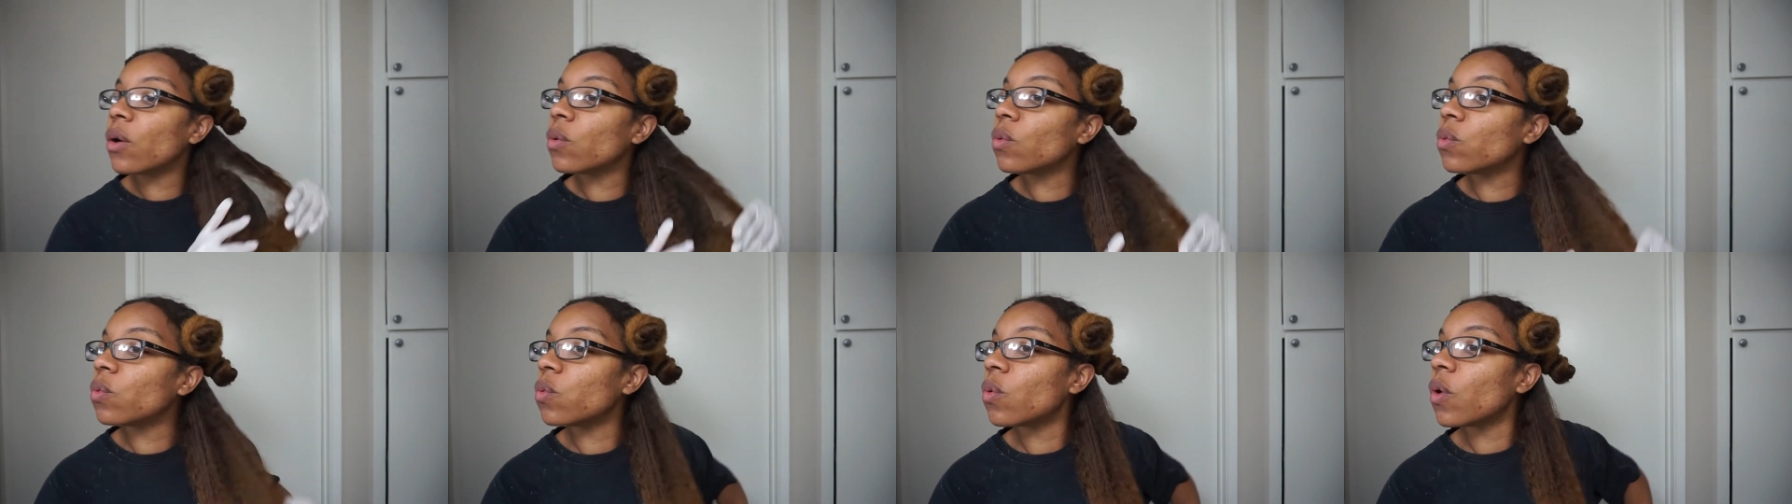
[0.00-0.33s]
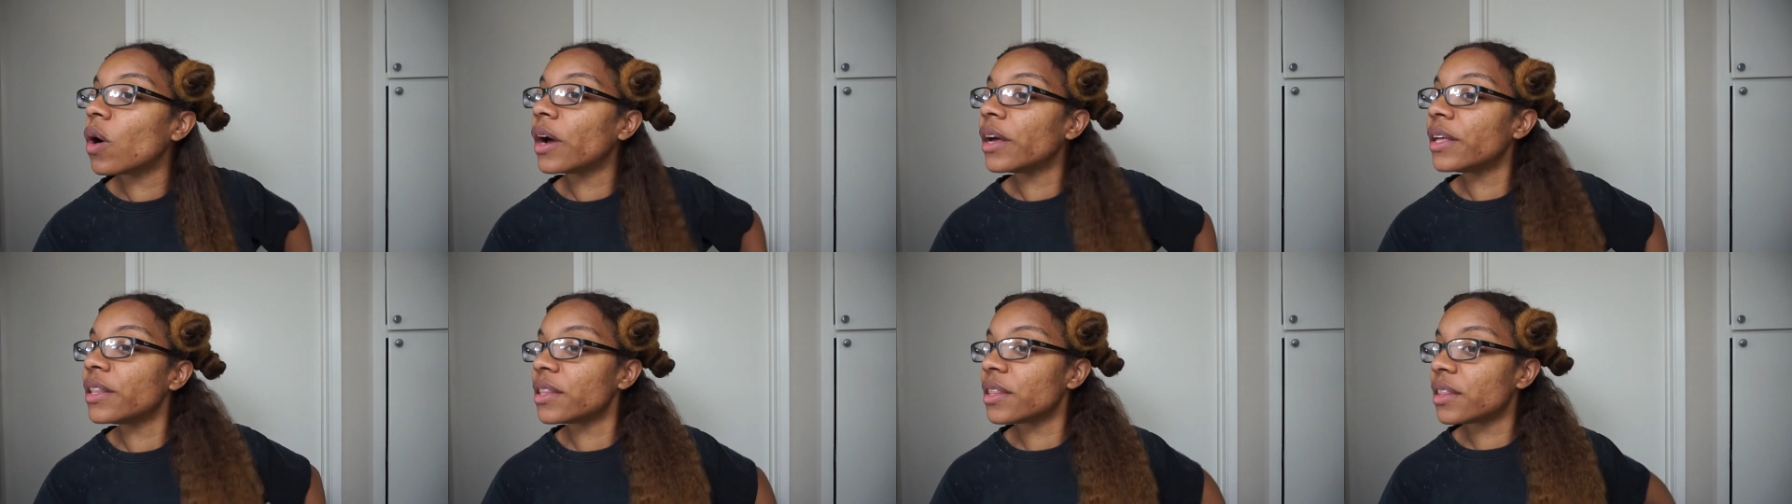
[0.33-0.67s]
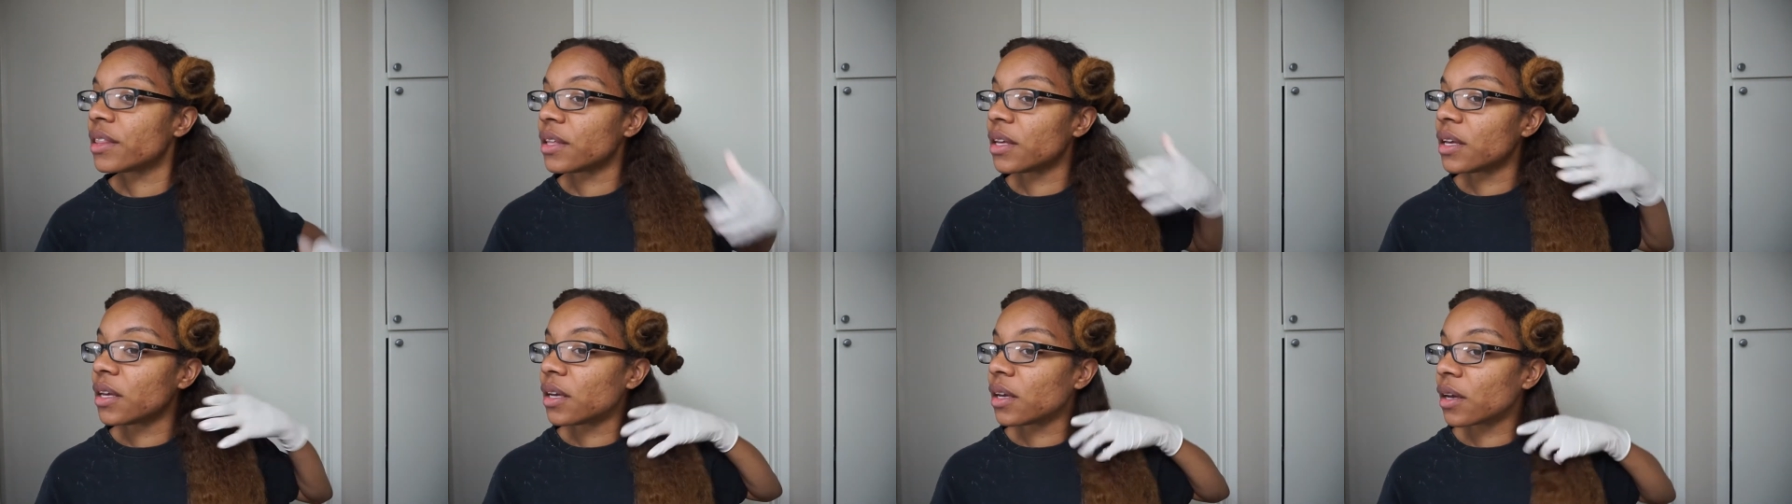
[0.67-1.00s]
one
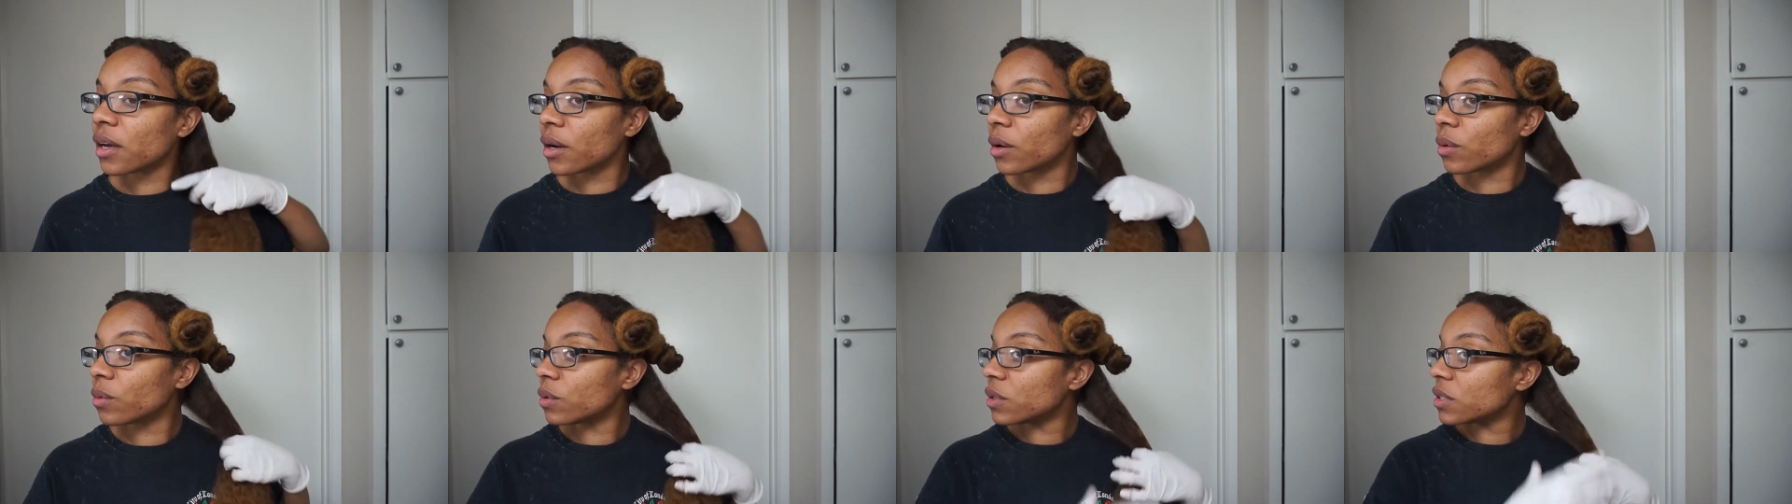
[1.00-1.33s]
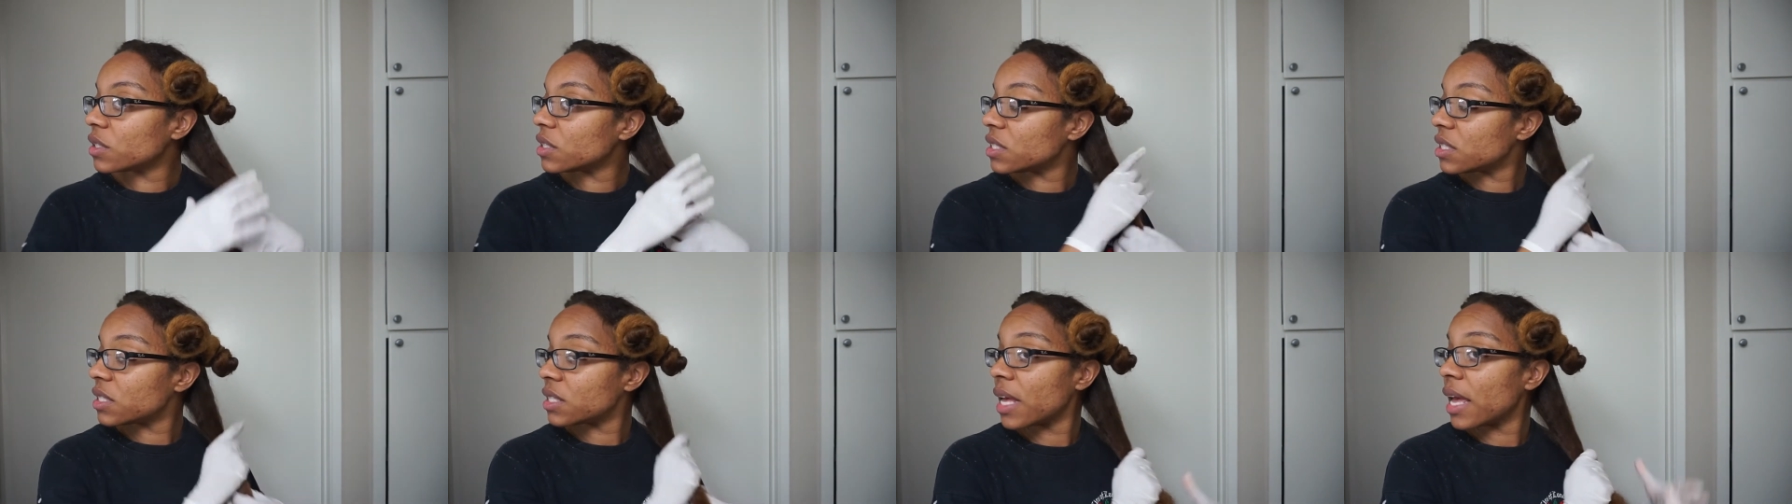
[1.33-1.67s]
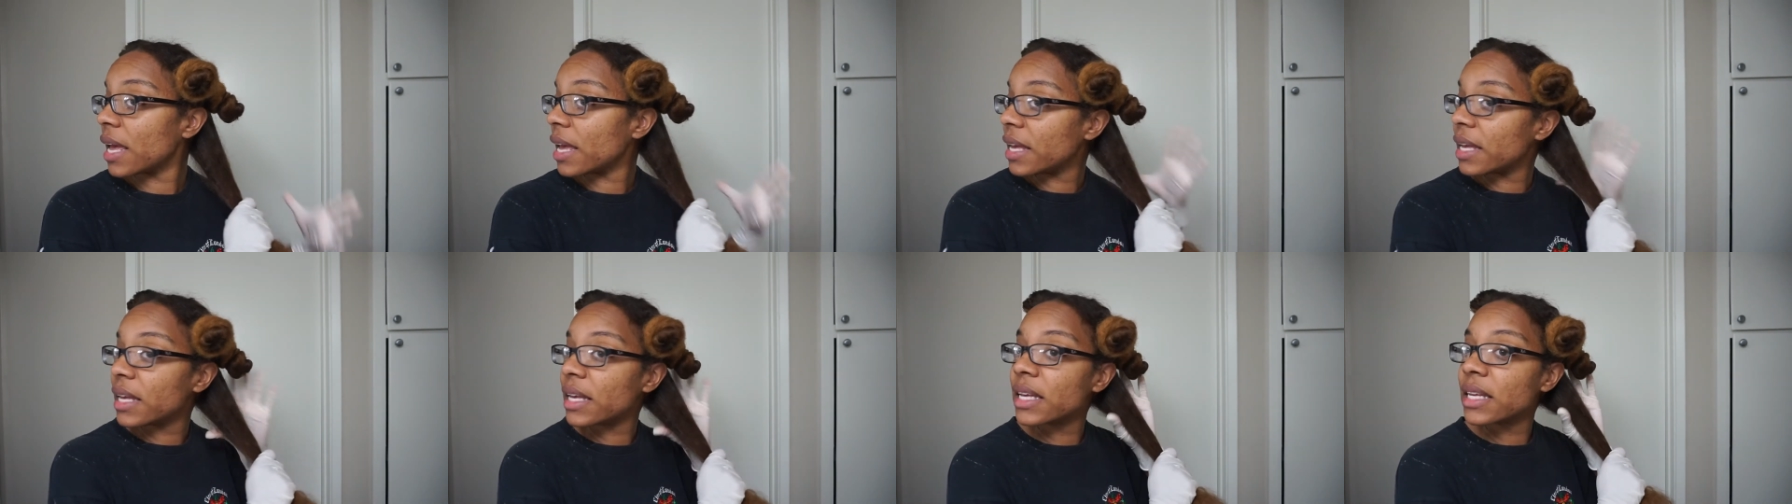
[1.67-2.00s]
thing I would
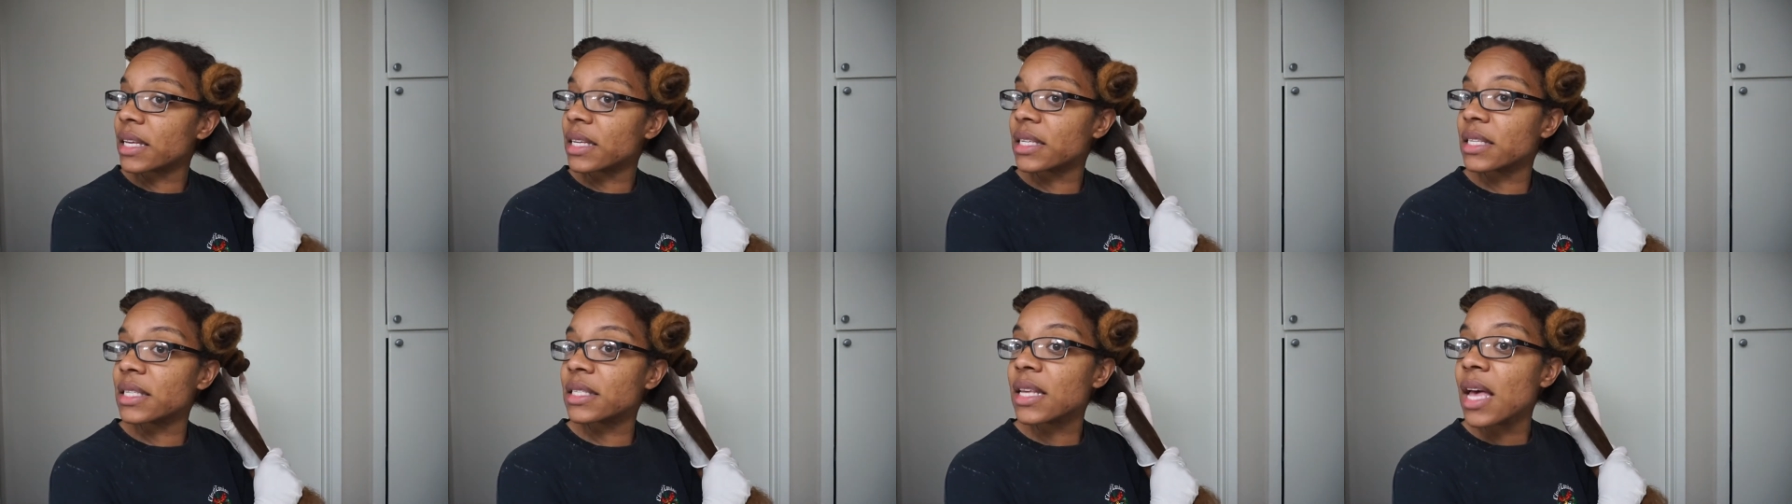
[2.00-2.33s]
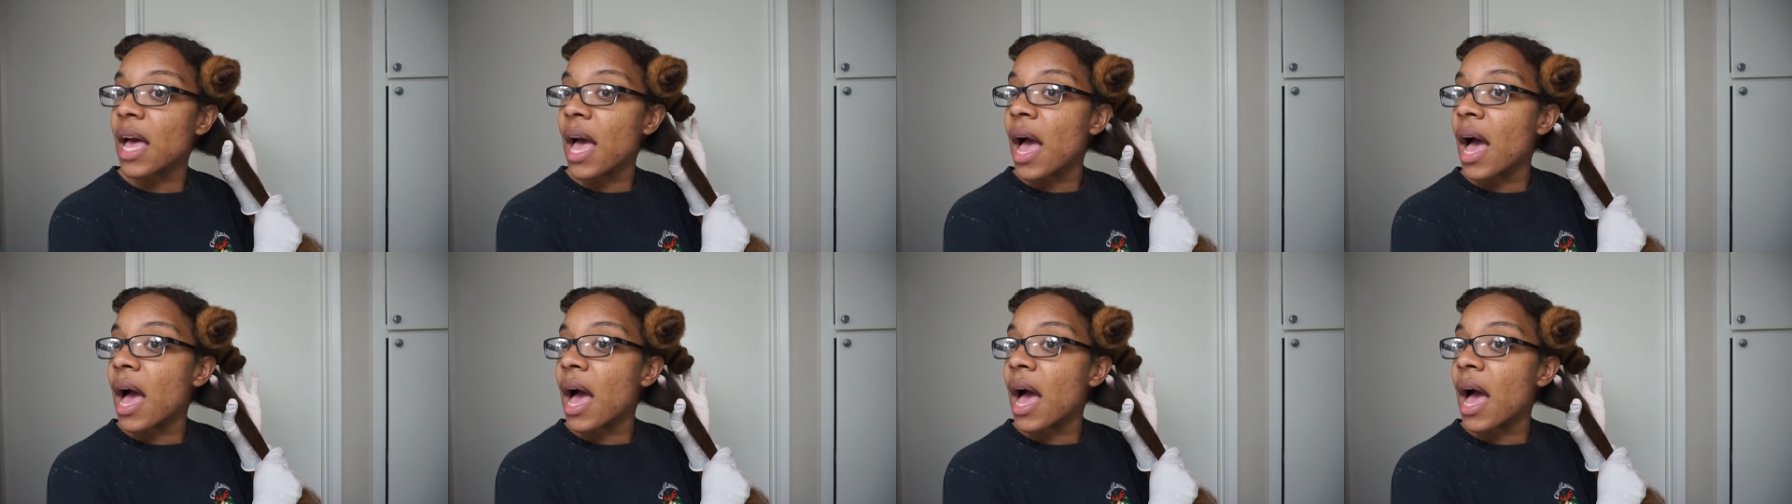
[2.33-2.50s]
say is